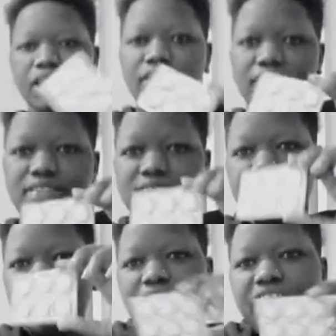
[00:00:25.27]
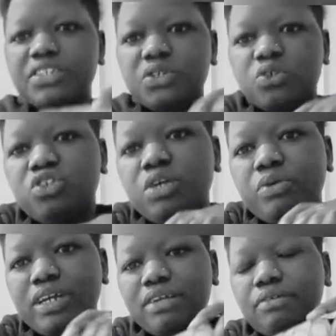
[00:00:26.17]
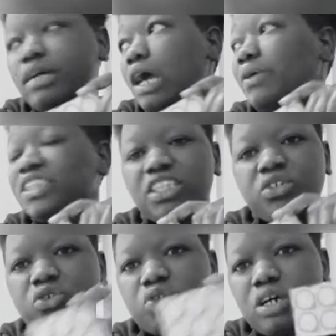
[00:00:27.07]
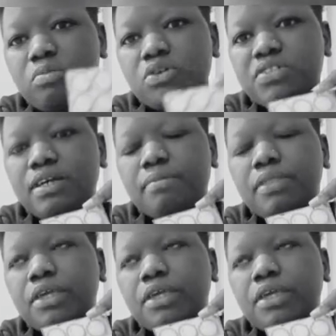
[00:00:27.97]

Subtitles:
This is a slide. So today I want us to talk about something